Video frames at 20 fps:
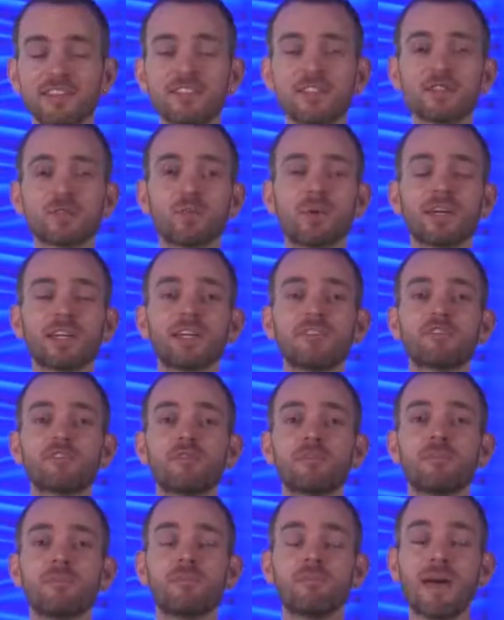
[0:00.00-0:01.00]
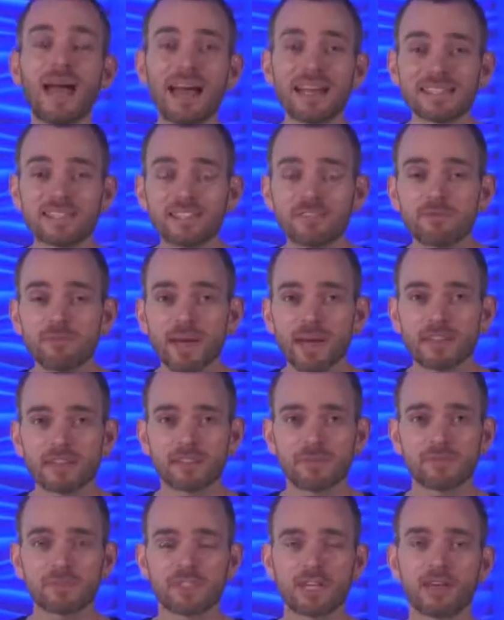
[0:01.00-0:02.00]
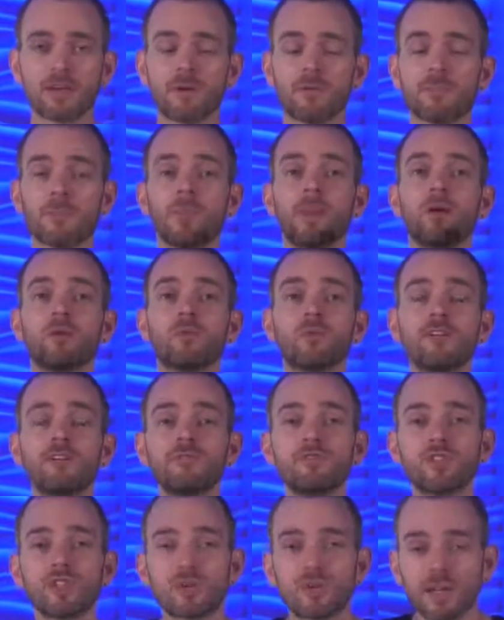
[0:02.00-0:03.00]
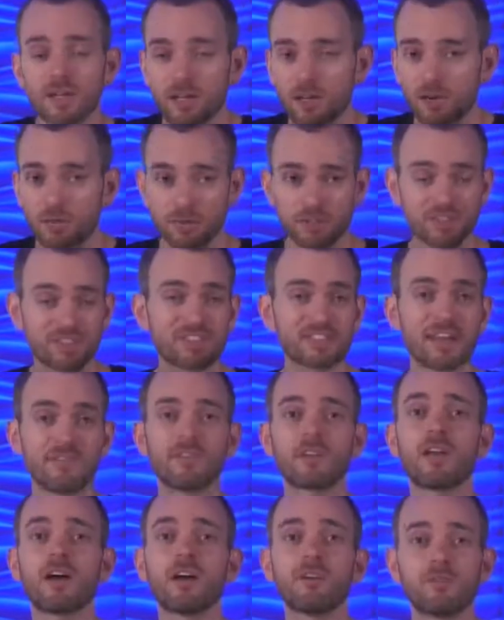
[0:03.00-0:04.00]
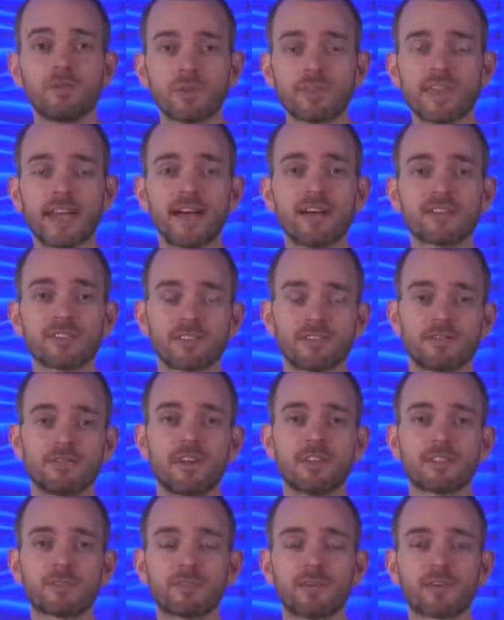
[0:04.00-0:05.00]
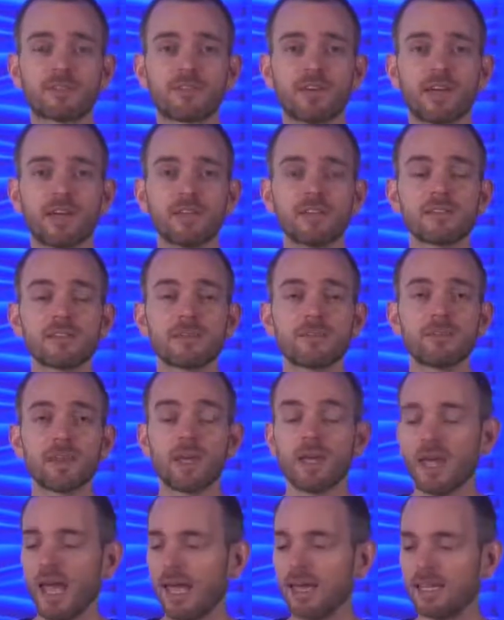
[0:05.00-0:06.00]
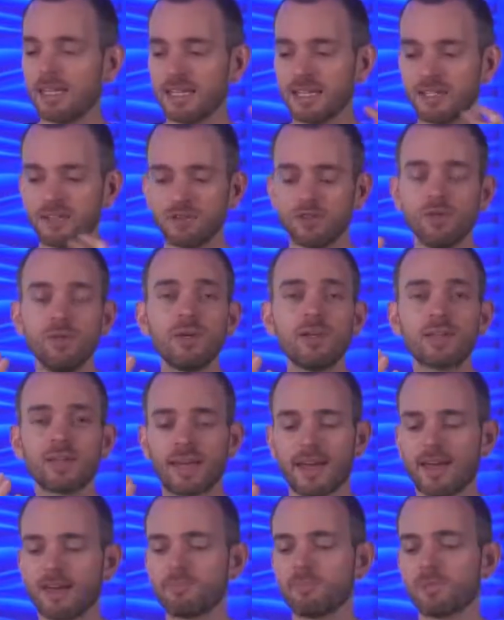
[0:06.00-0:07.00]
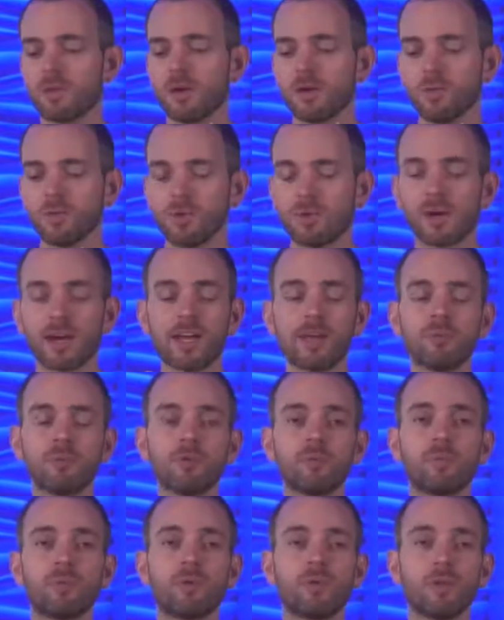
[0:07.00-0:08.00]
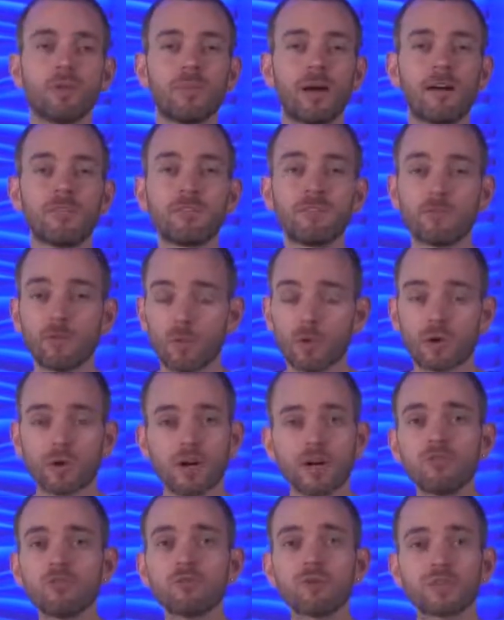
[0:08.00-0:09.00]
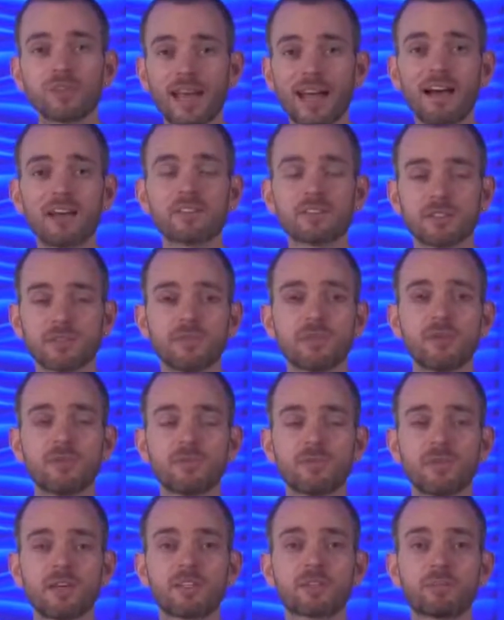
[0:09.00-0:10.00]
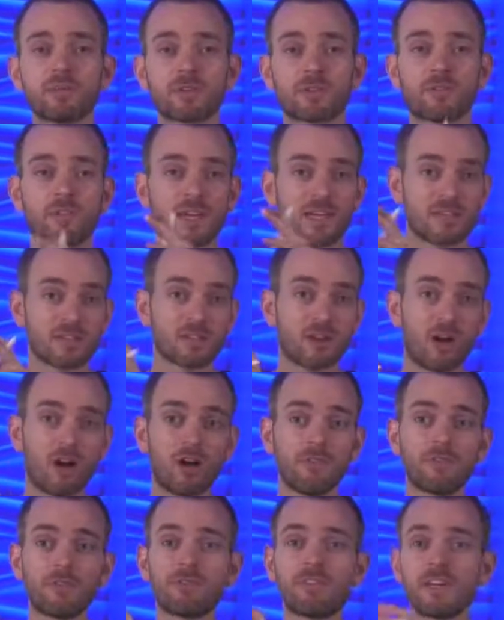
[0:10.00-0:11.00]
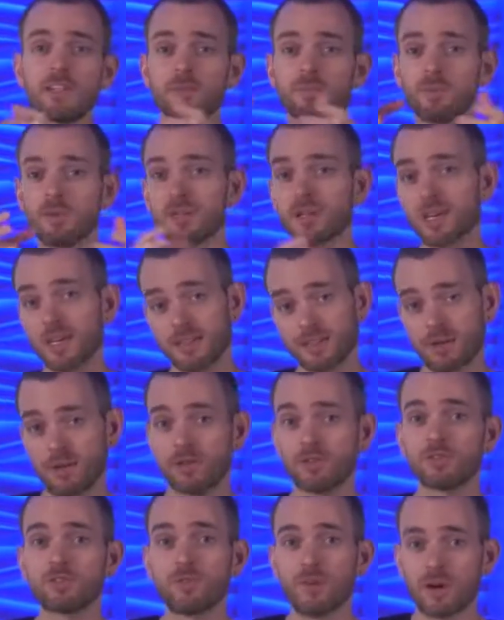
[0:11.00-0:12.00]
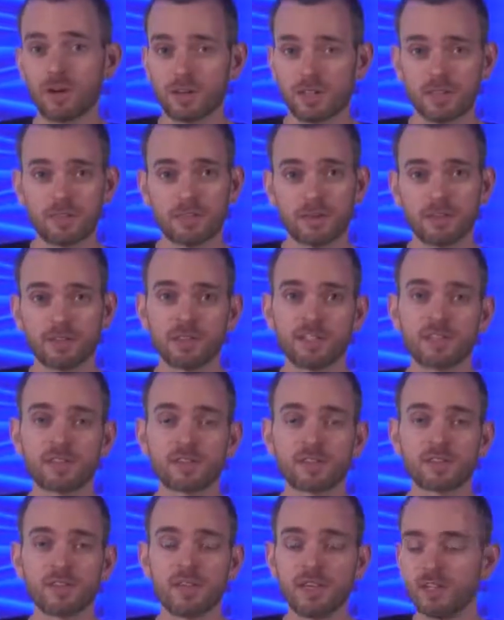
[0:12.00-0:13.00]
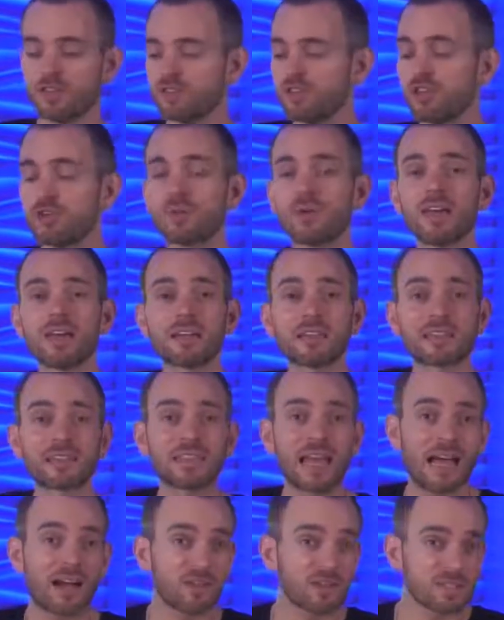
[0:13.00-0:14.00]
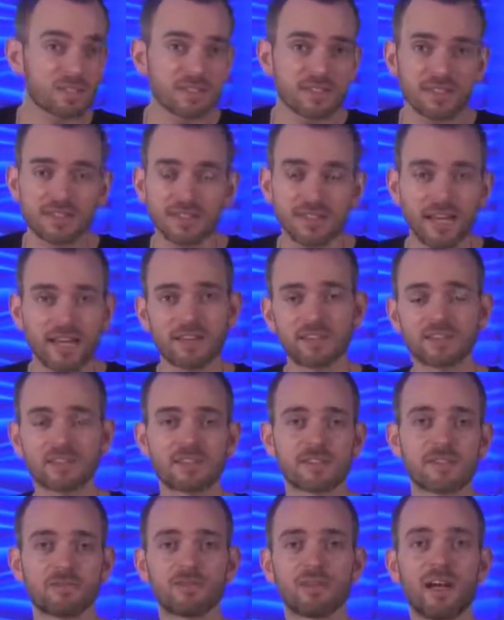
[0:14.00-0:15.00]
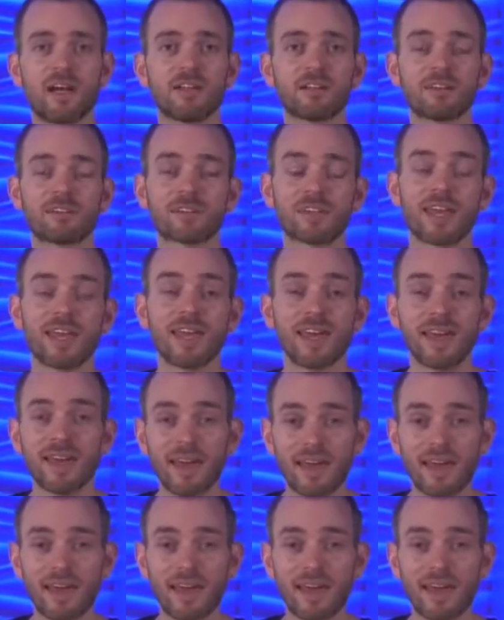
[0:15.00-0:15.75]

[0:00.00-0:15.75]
This is what gets you massive, massive scale. We've generated over 700,000 Facebook fans, and in doing that, we were able to pull about 400,000 of those Facebook fans off of Facebook and onto our email list, generate thousands and thousands of dollars,